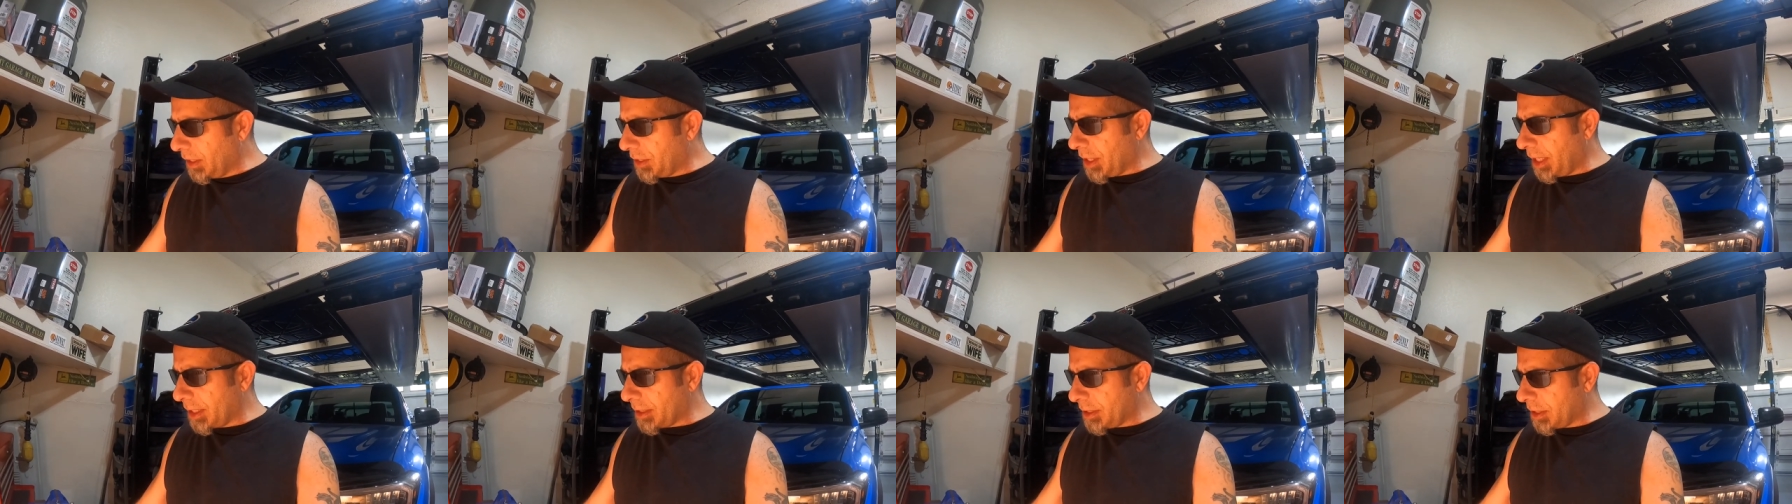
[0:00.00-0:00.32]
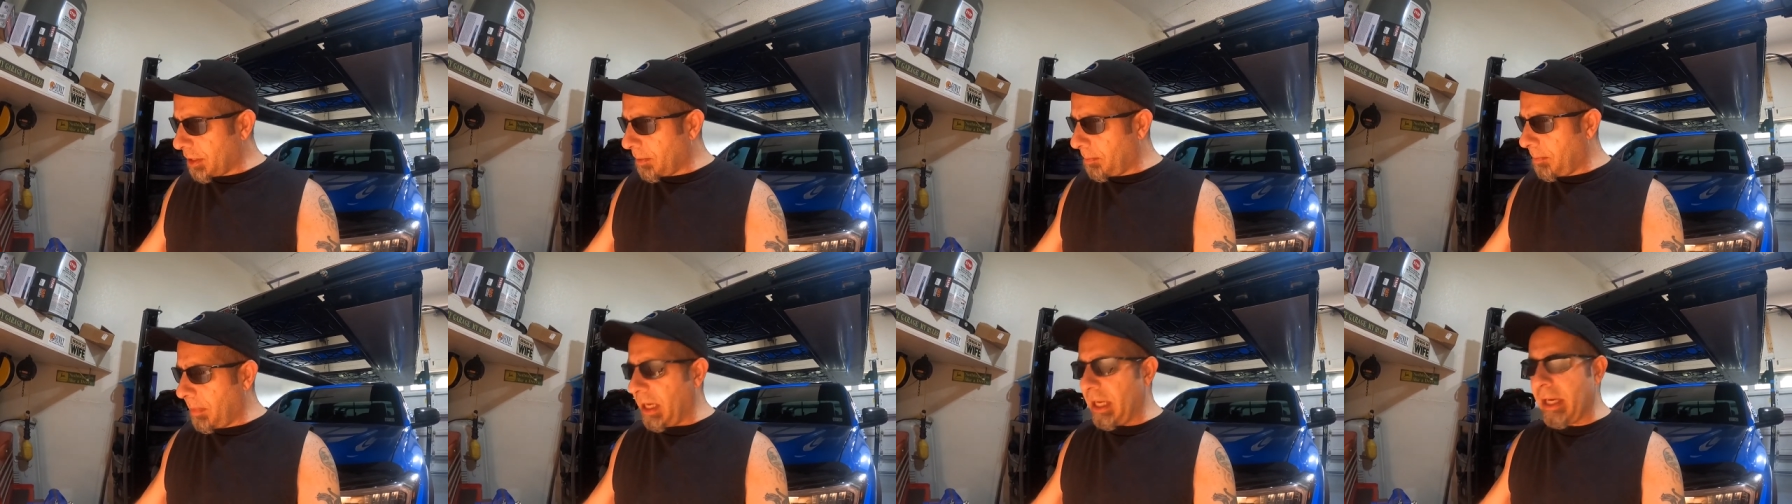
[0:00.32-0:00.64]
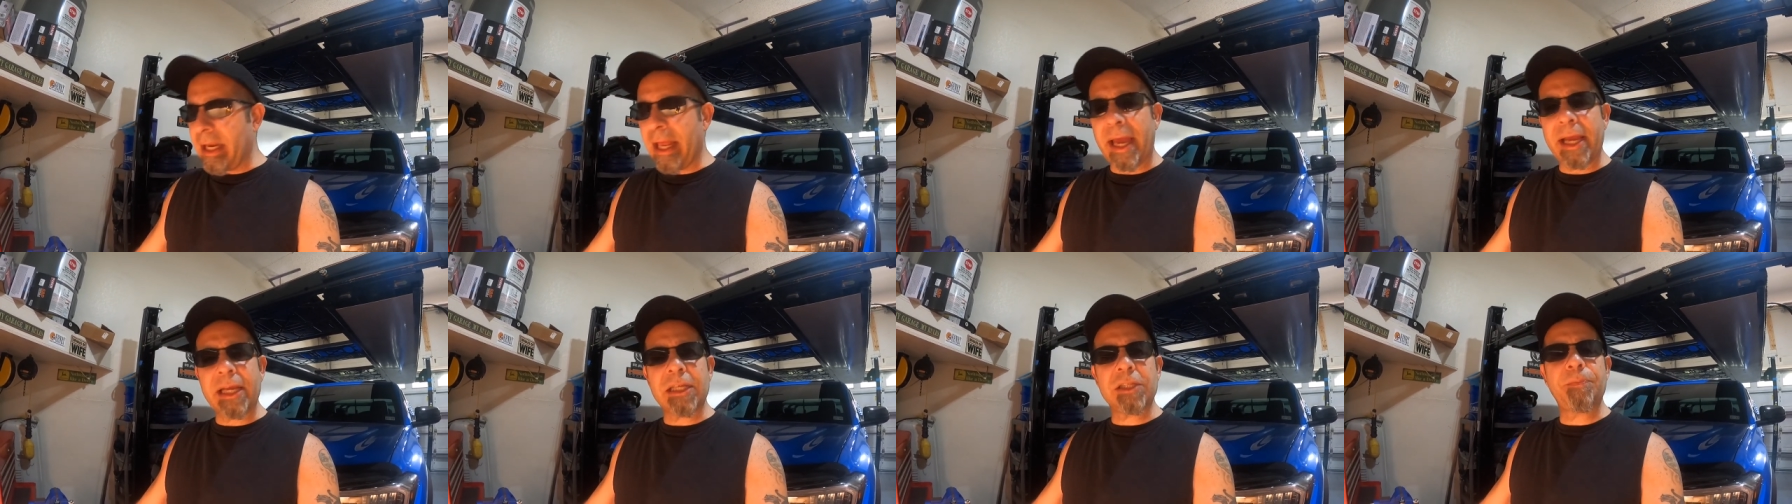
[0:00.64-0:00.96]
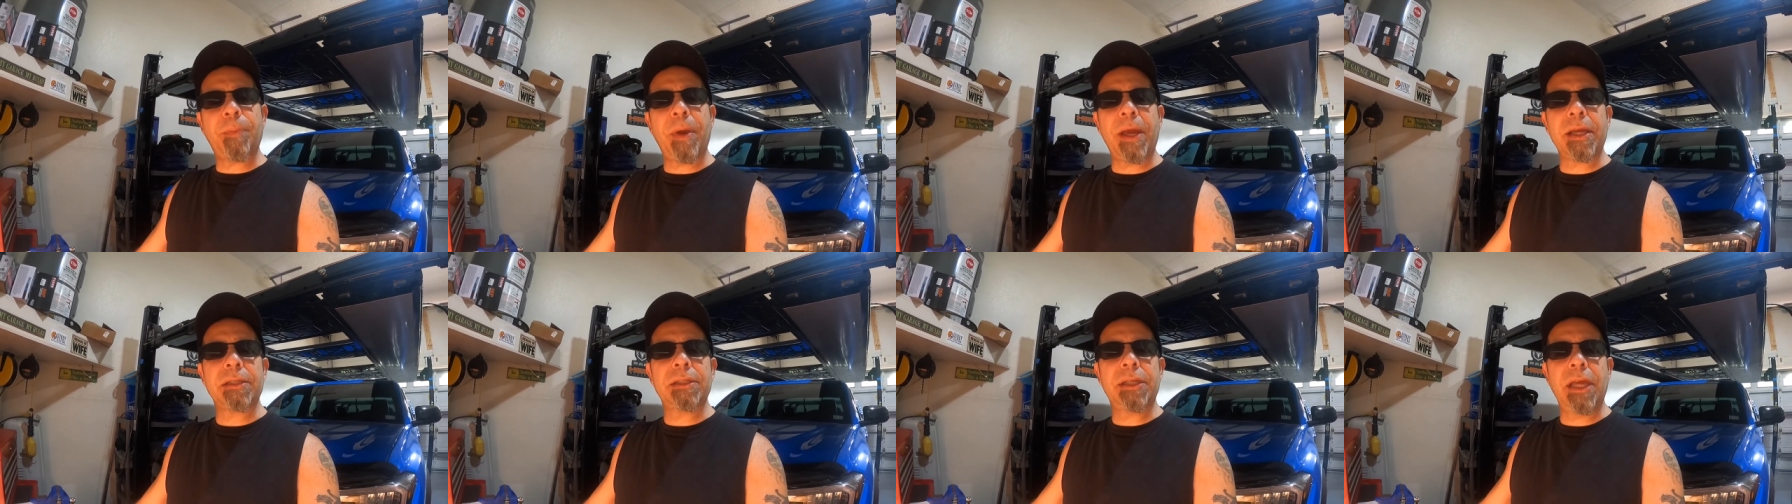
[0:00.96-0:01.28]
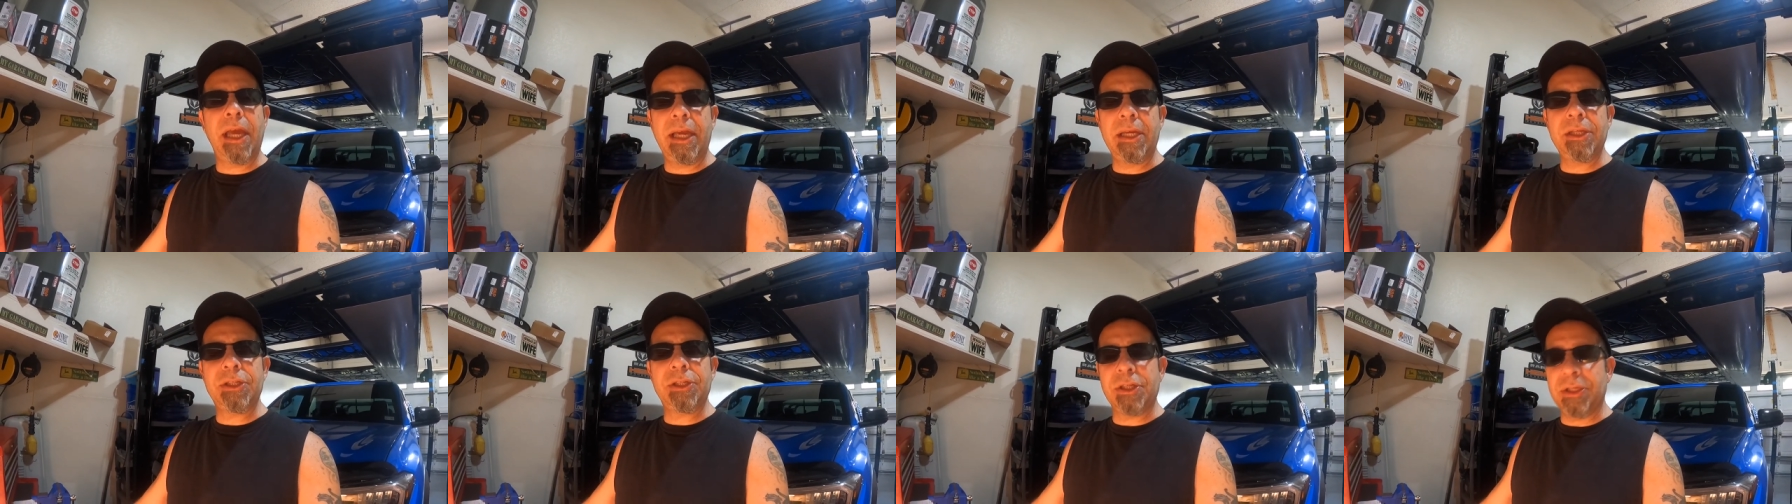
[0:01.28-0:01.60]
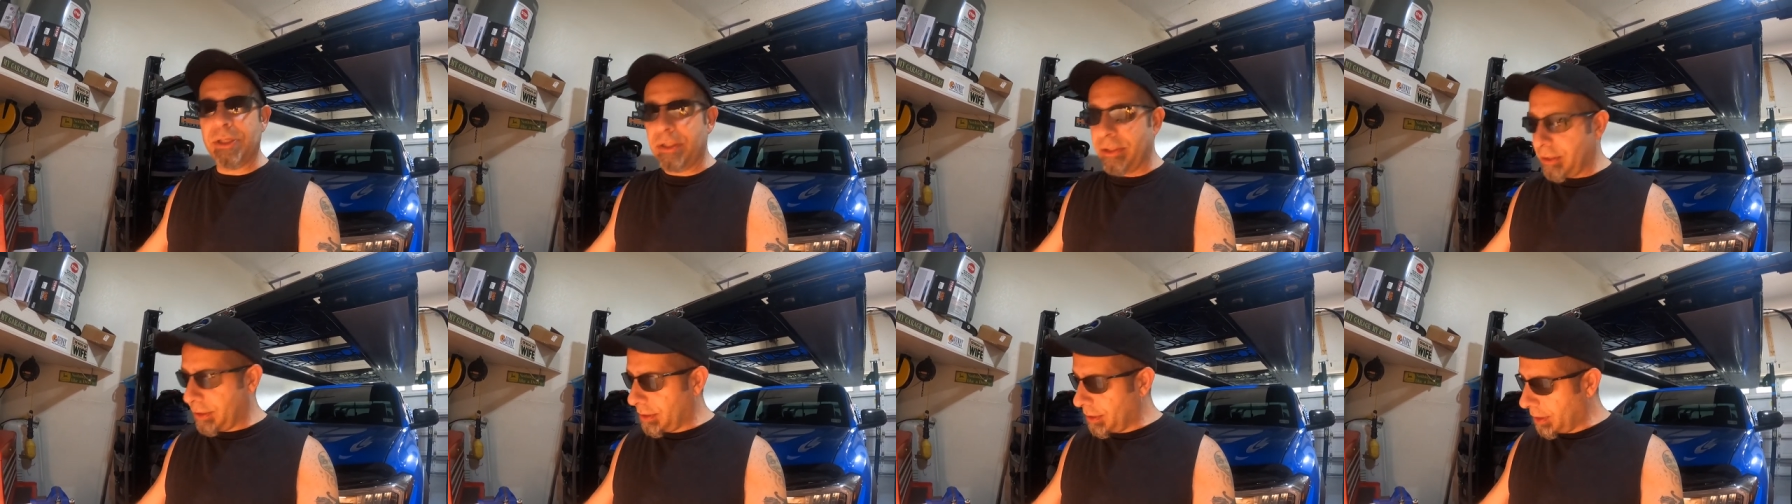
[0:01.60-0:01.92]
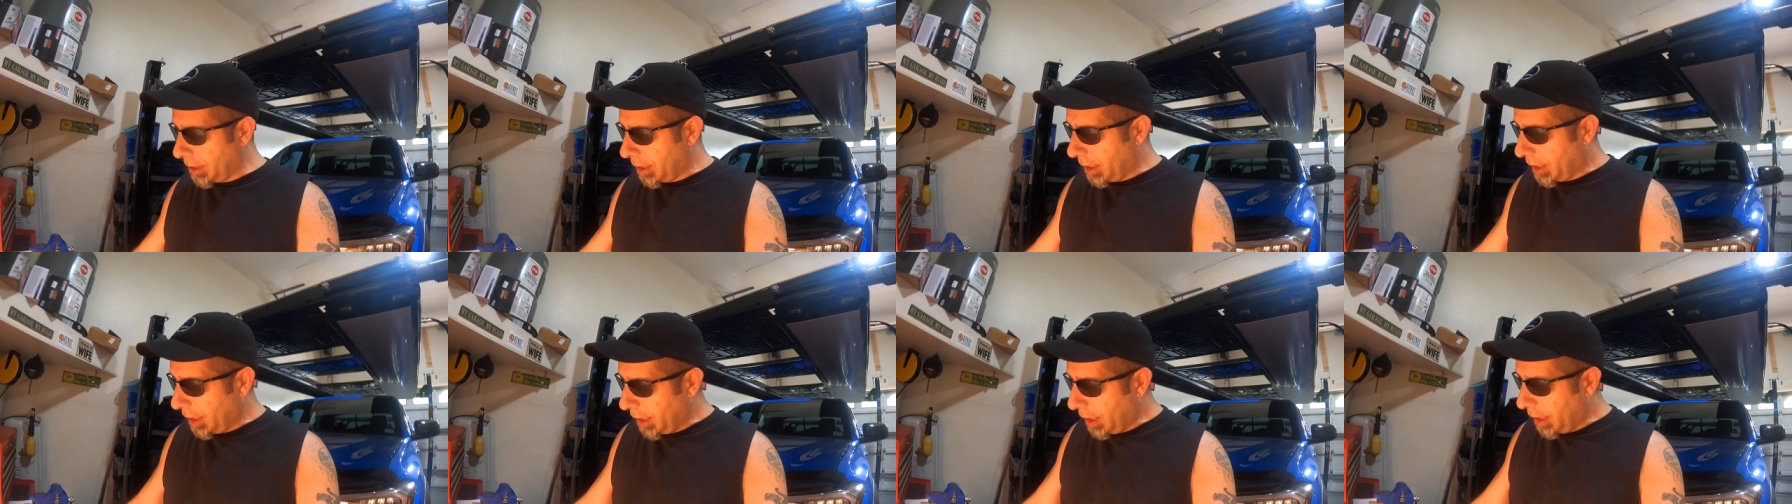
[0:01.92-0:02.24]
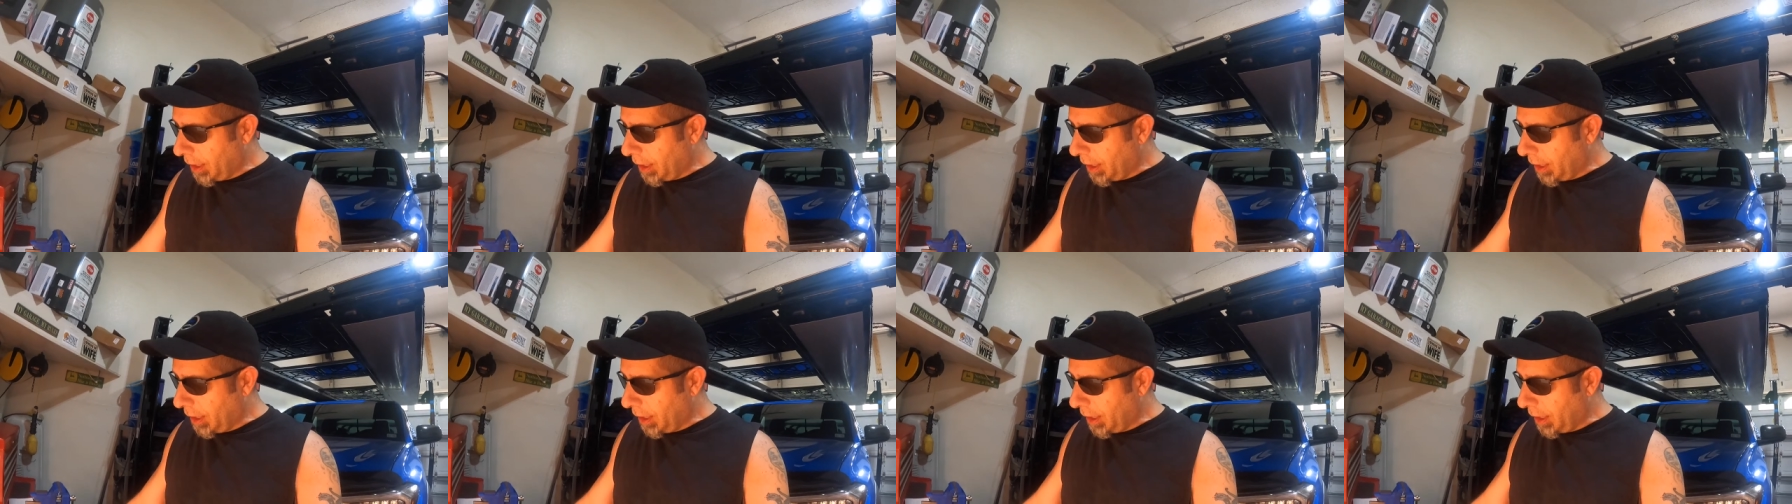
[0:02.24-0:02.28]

and doesn't meet expectations